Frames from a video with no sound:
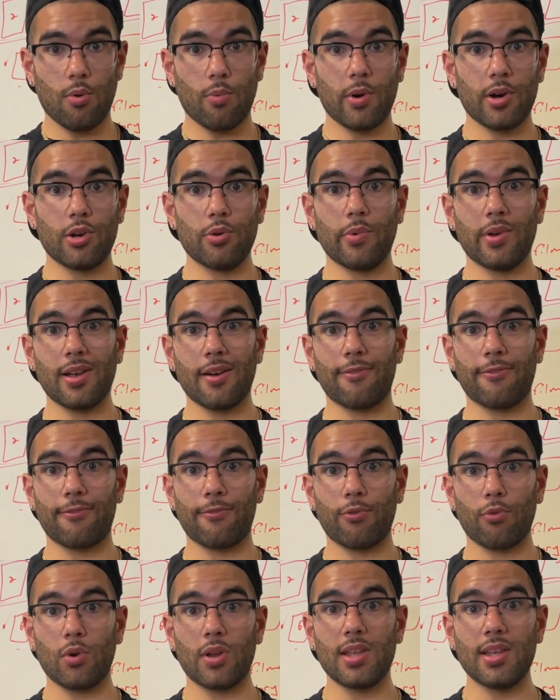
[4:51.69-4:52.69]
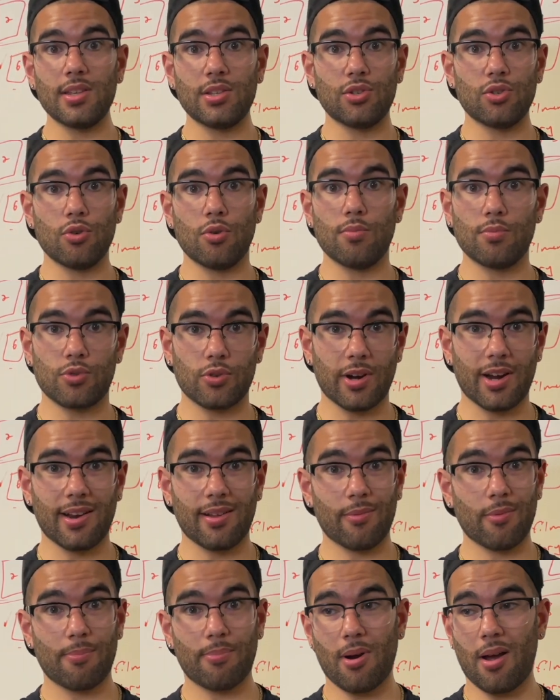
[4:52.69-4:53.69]
We're doing a free Zoom
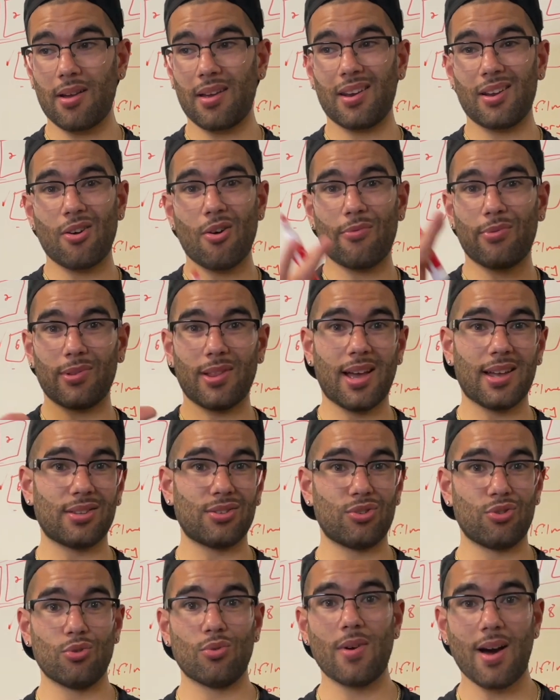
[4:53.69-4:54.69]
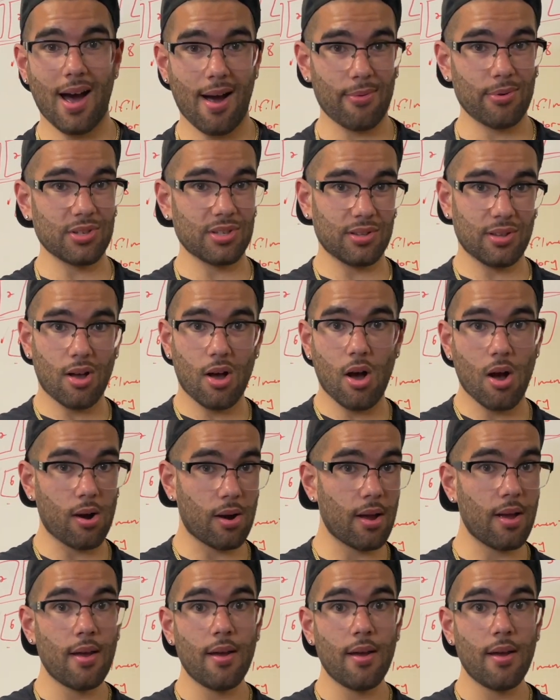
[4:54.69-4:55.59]
training. We're probably going to go for like 2 hours long.